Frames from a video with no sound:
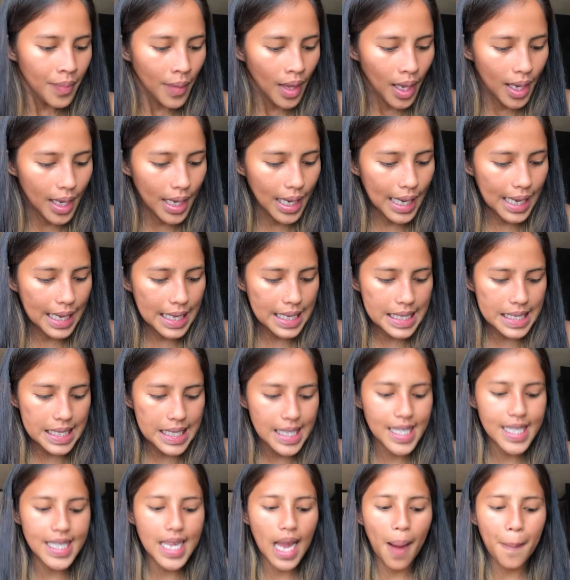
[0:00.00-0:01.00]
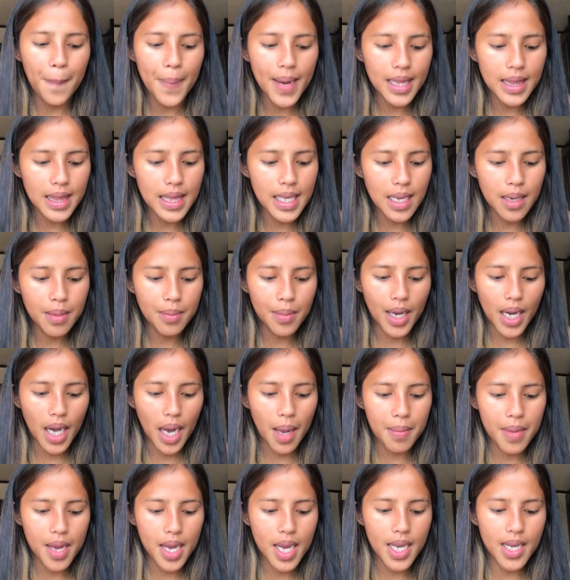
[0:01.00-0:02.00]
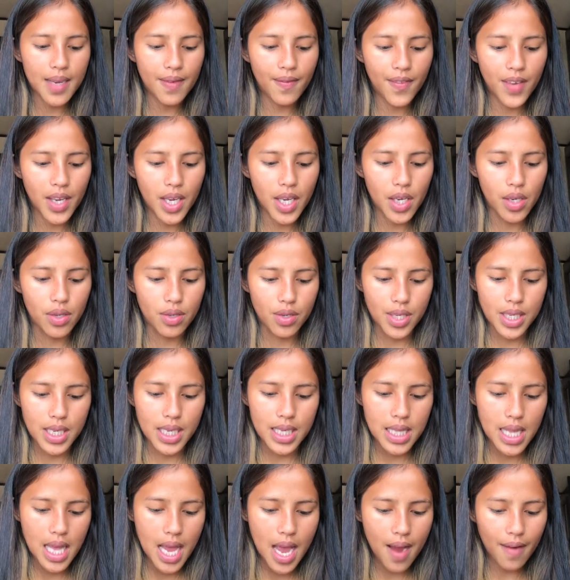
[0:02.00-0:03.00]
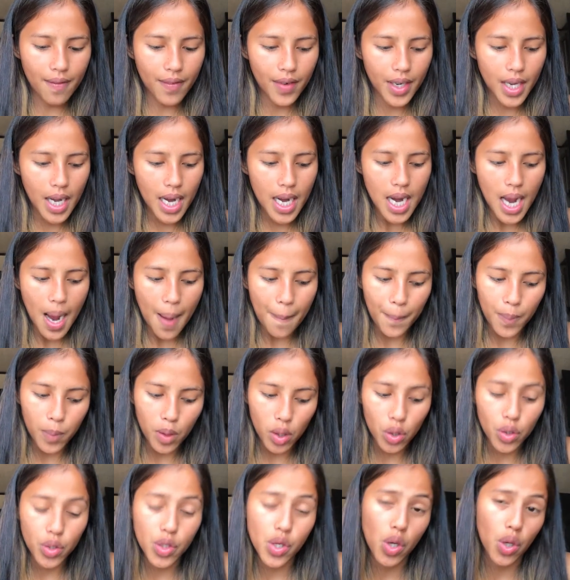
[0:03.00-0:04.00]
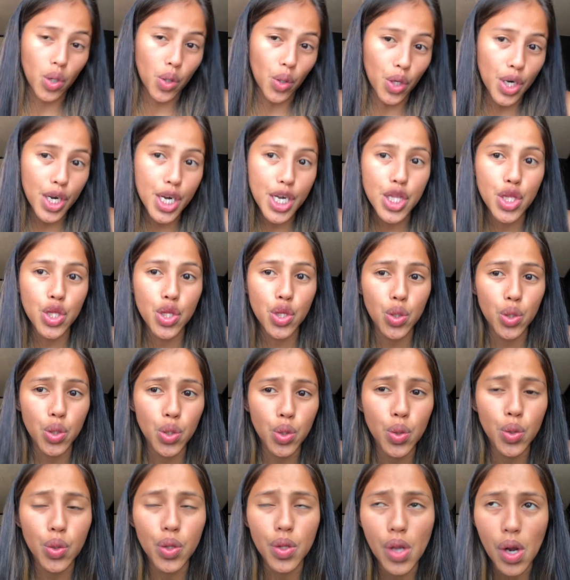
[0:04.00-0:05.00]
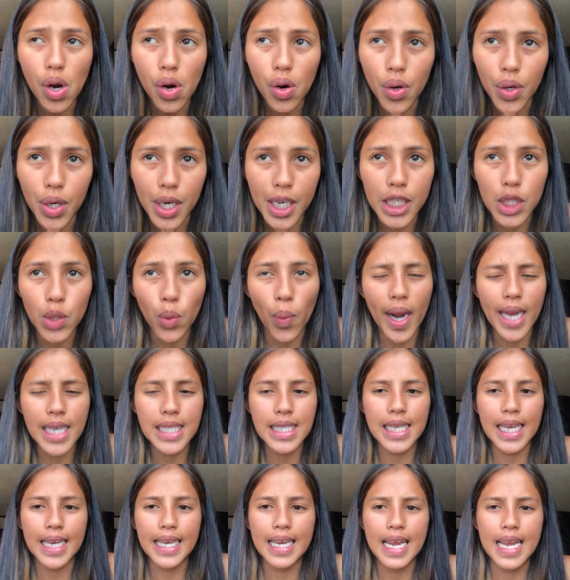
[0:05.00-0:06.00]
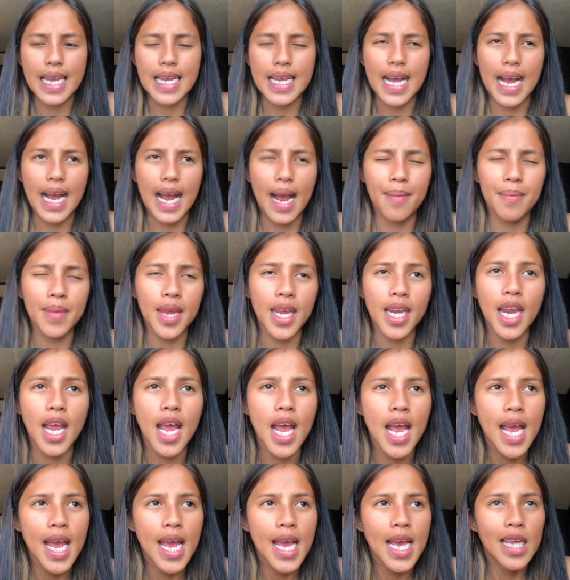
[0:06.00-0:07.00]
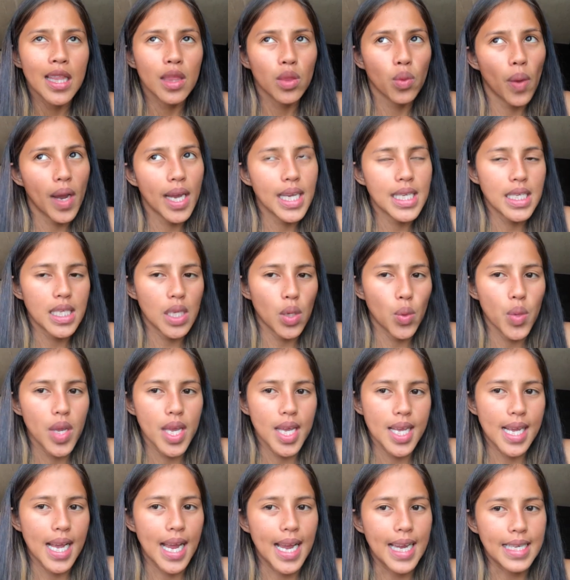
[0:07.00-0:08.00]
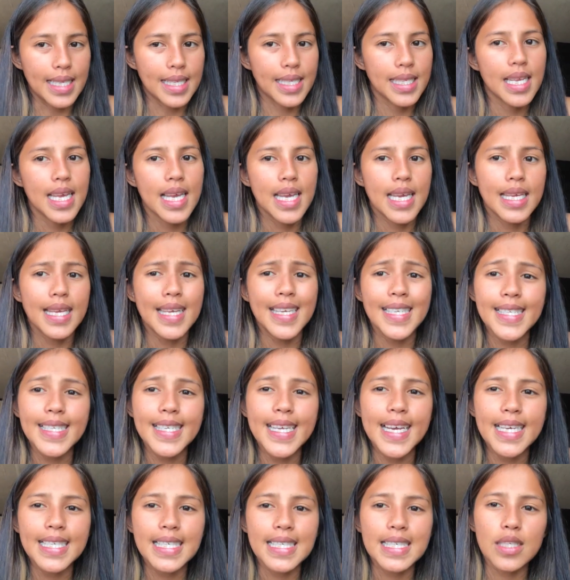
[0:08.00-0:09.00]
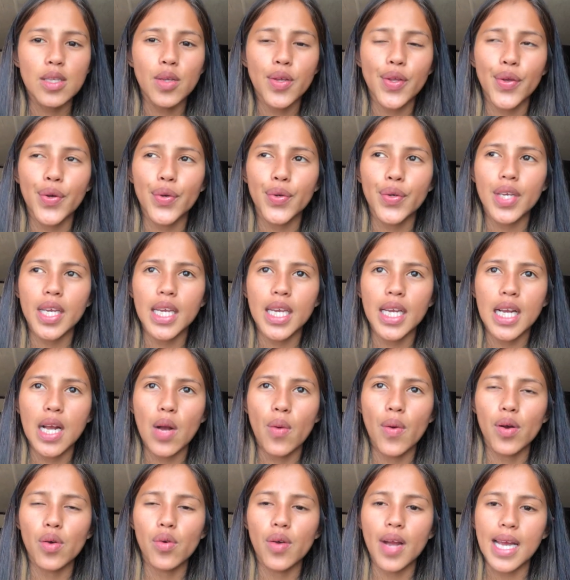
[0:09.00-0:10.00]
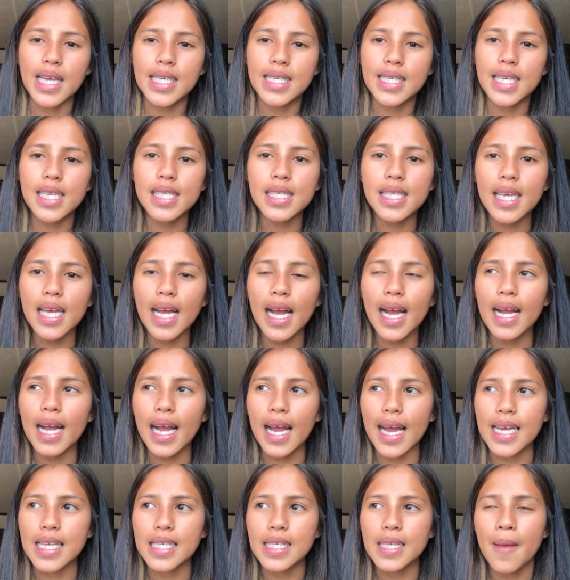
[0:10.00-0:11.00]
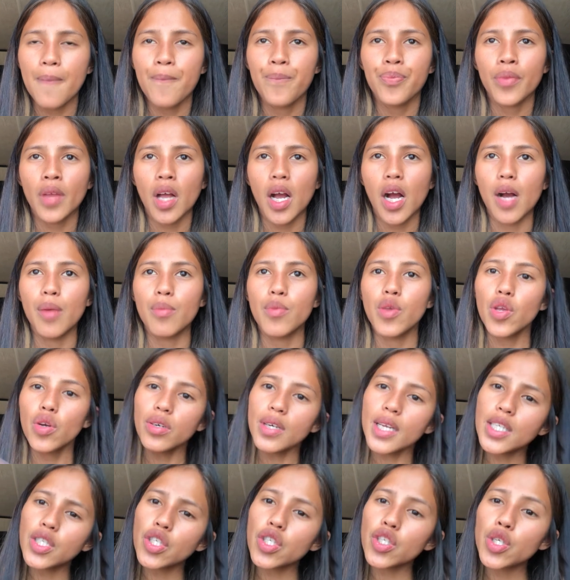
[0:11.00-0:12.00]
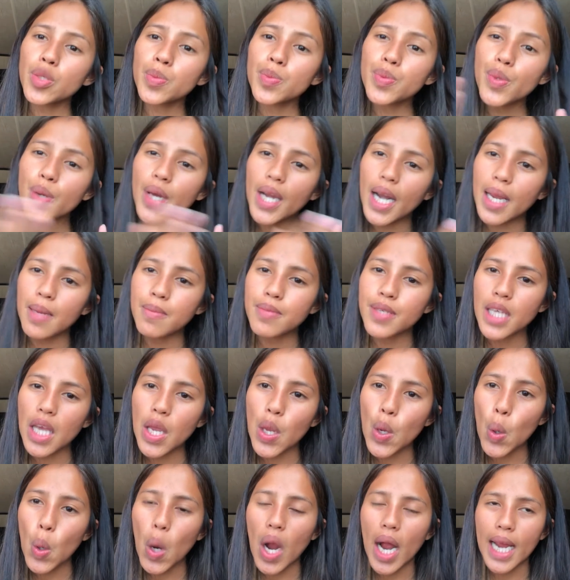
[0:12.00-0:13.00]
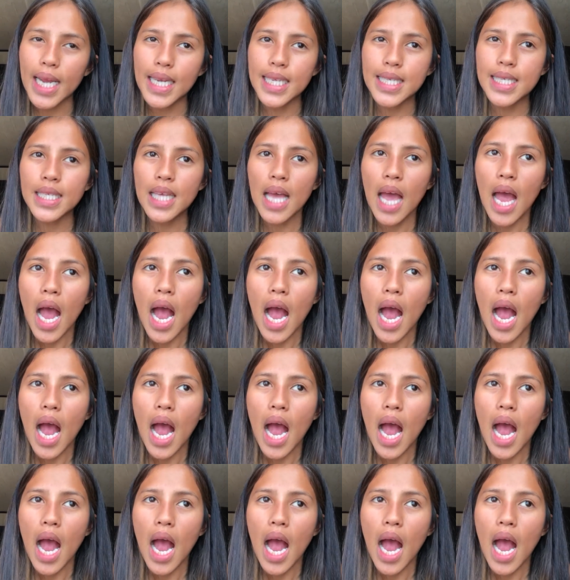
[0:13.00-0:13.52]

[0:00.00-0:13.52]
is dapat din marami kang videos at everyday upload or twice a day, guys. I mean, twice a week, guys. Yes, guys, ito yung ginagawa ko, guys. Kasi nga, guys, yung nagsusubscribe sa you, guys,